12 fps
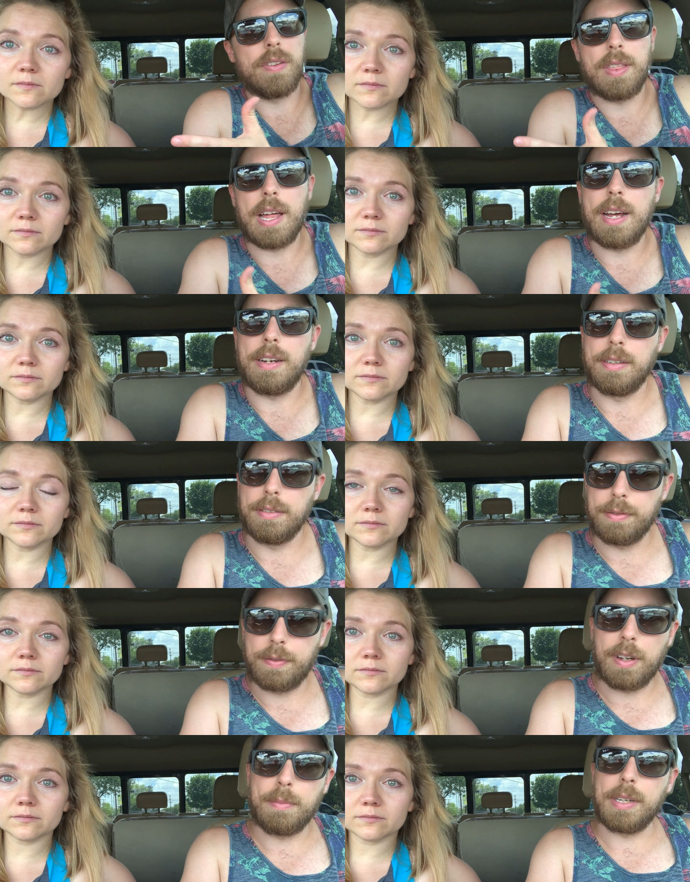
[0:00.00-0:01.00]
Speaker 1: of thought
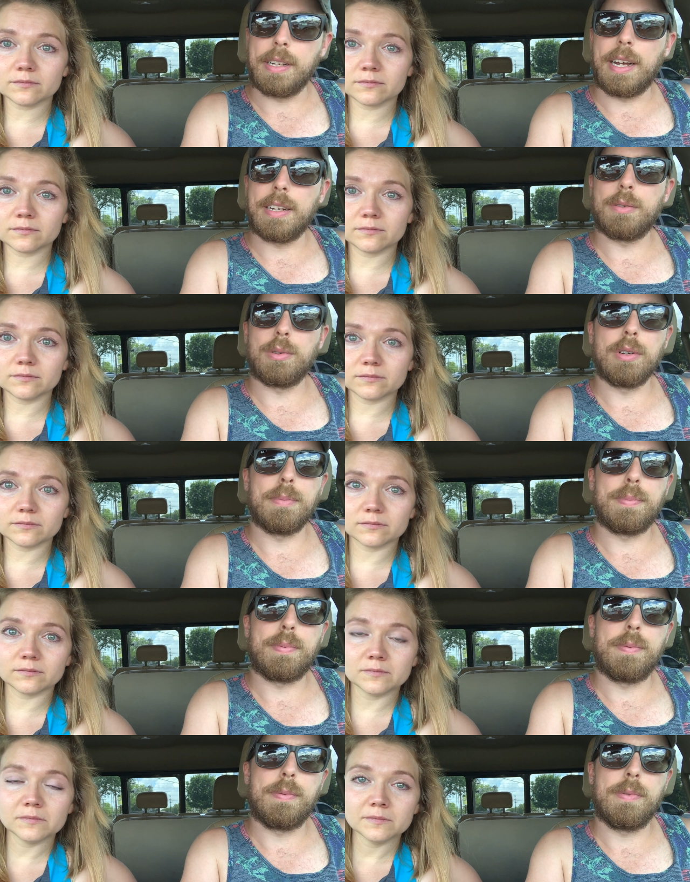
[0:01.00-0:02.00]
of, I mean, I grew up
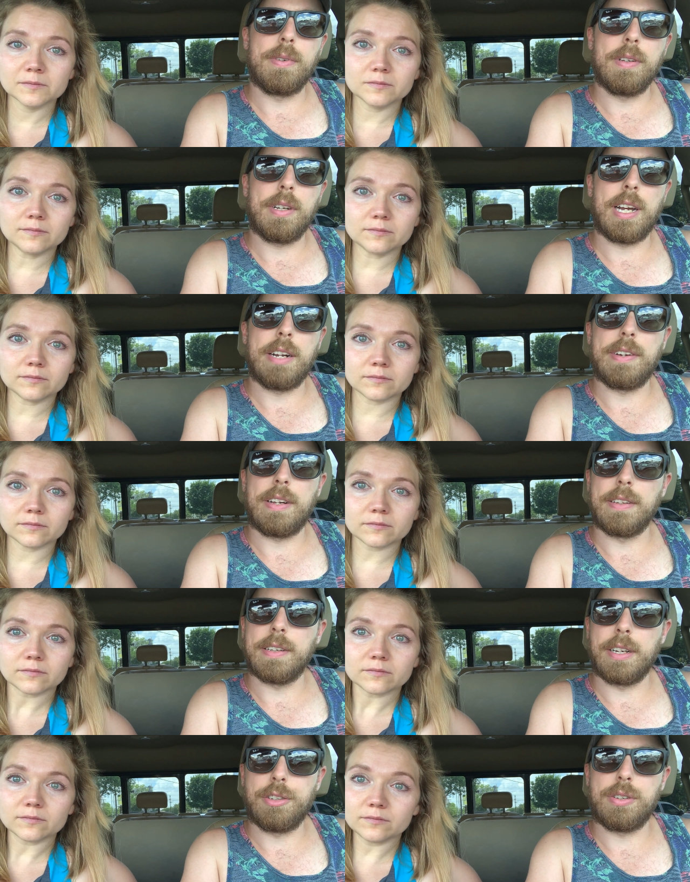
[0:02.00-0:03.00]
kind of out in the
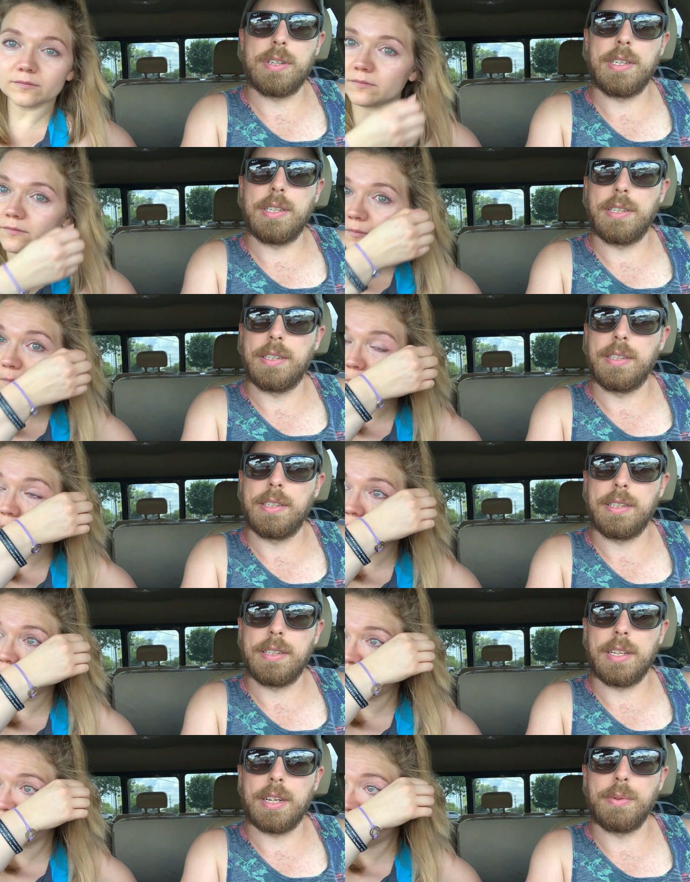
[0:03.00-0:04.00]
country.
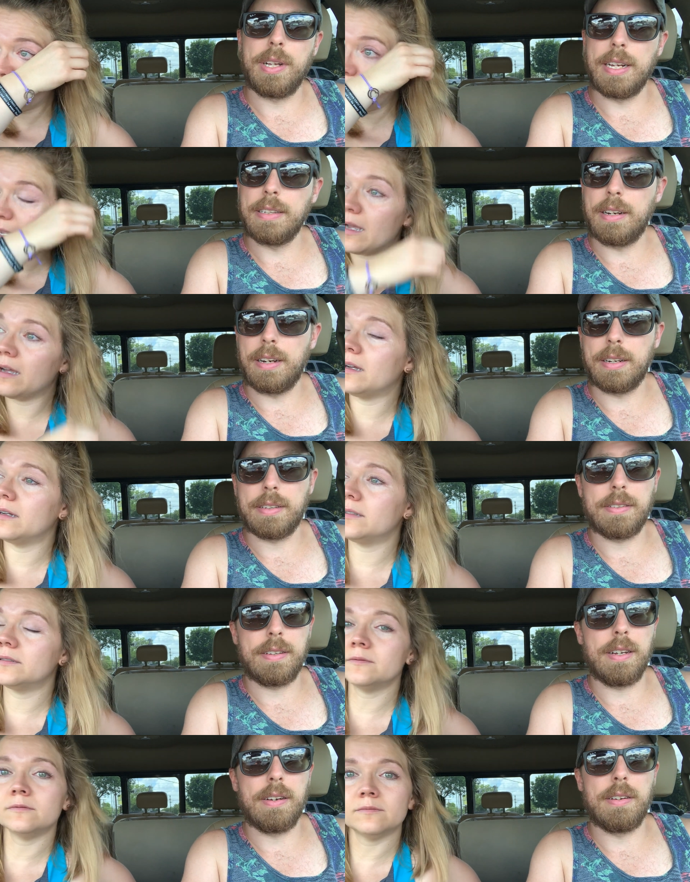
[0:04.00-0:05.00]
Like we had dogs,
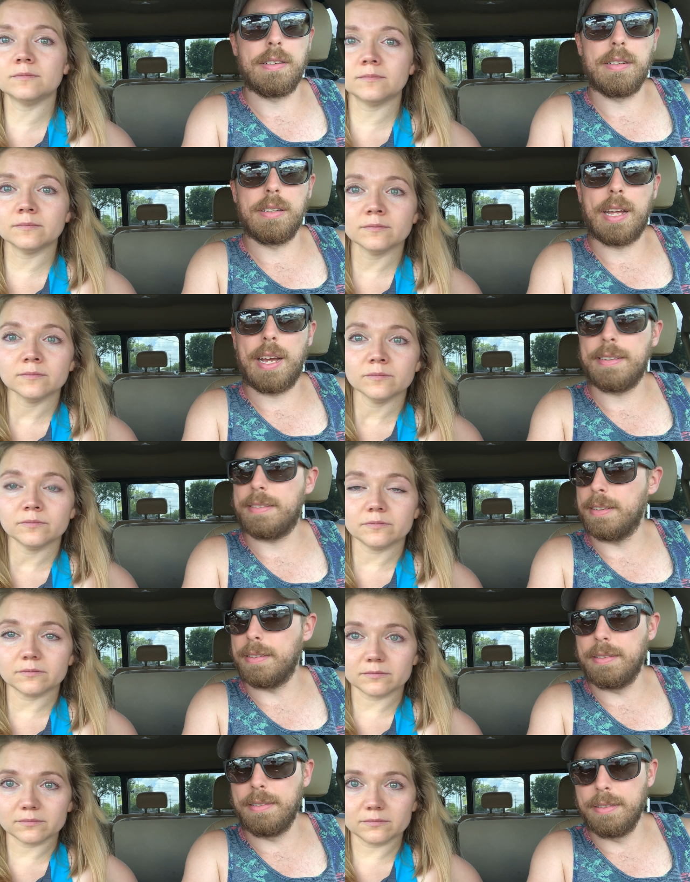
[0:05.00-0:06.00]
they all
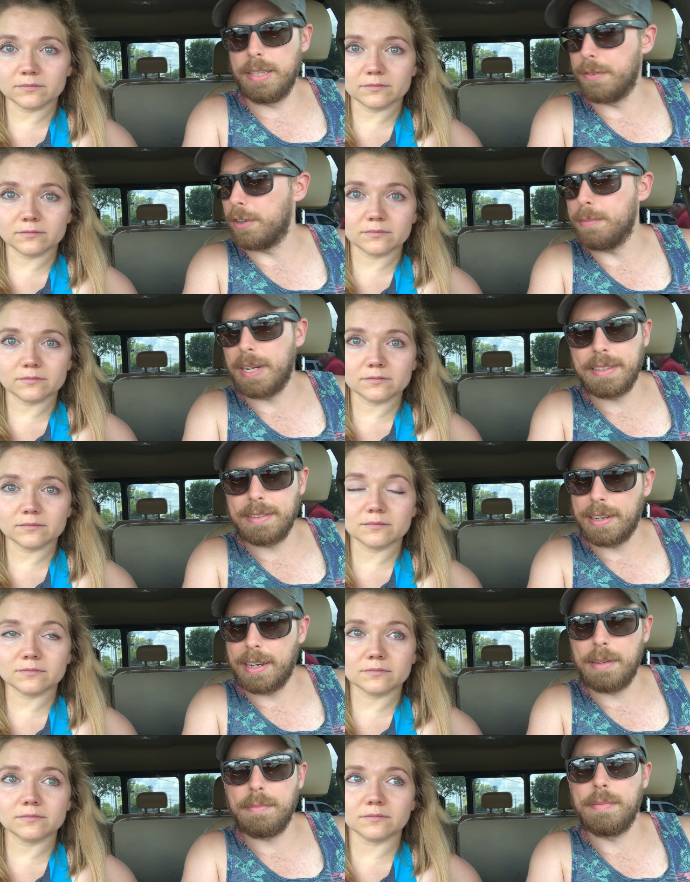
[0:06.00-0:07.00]
lasted different amounts of
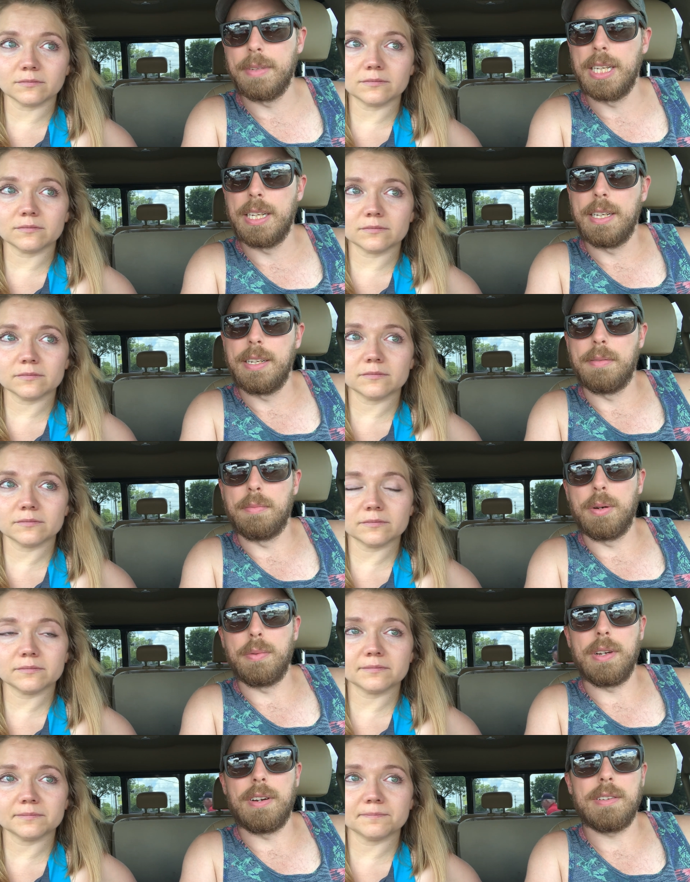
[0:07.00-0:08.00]
time, but
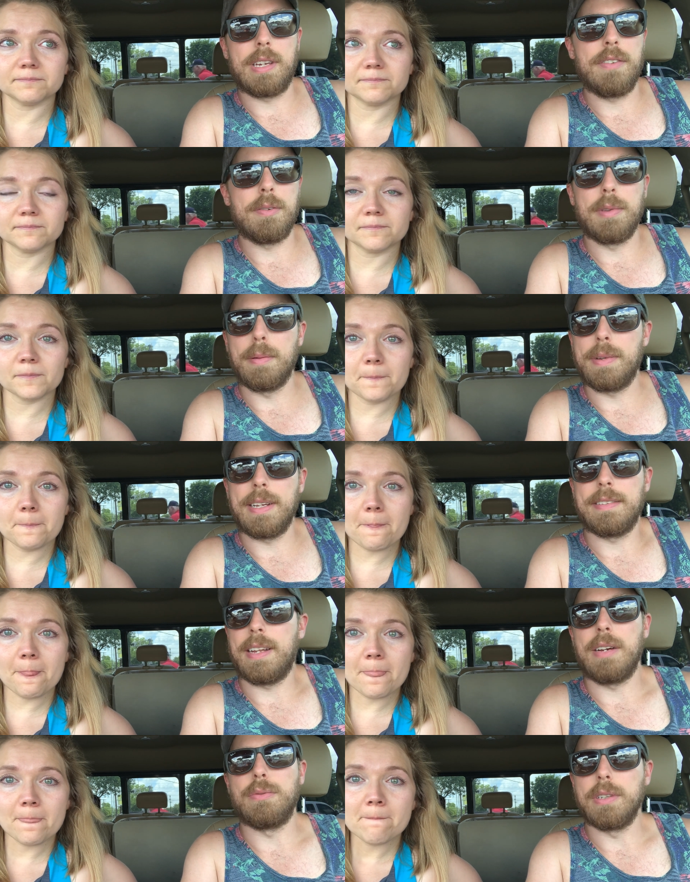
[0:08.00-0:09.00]
we all gave them the best
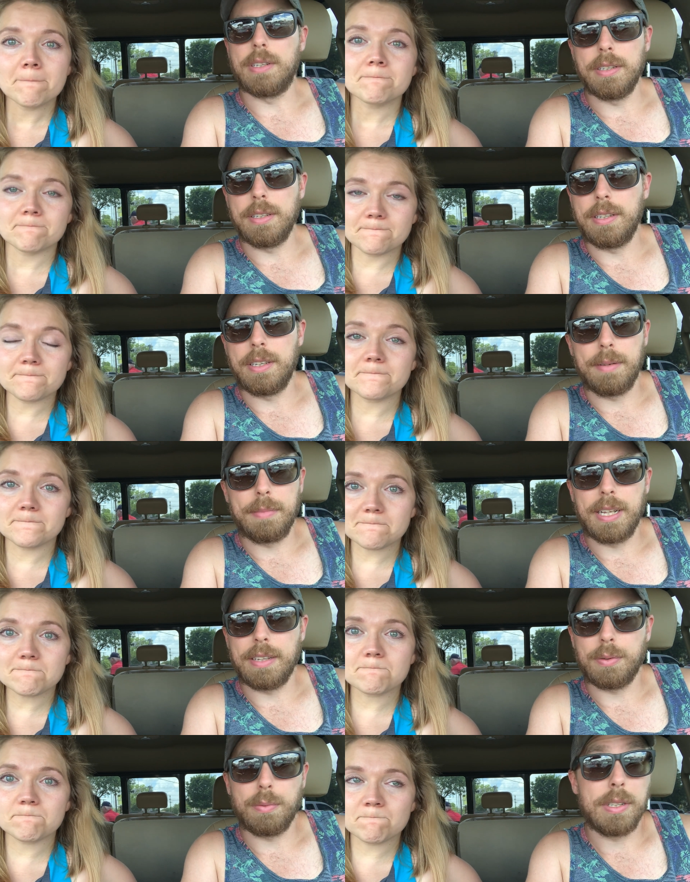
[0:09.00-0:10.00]
life we could. I mean,
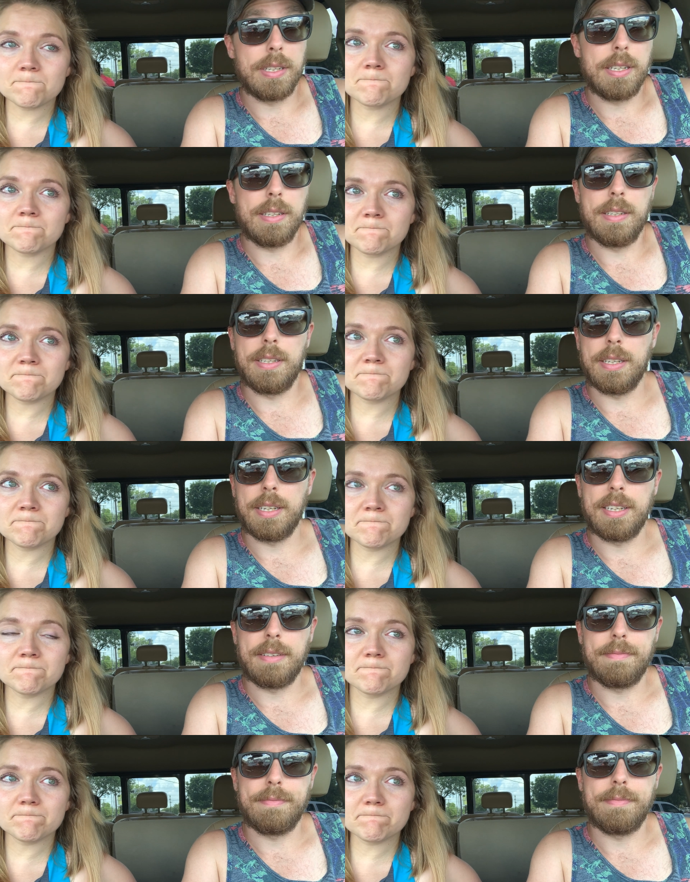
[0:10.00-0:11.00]
that's what we did.
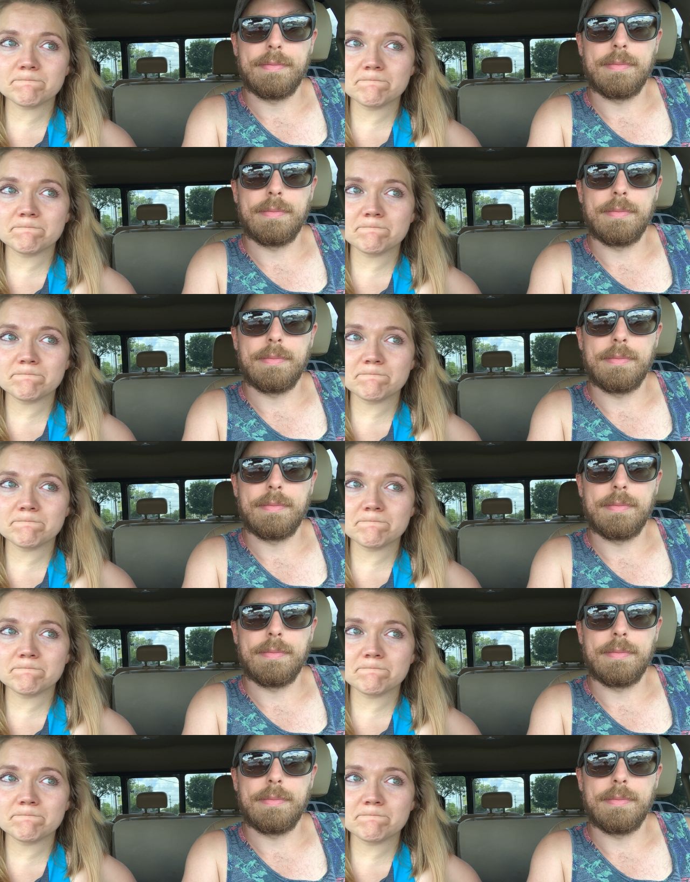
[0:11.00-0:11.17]
Um,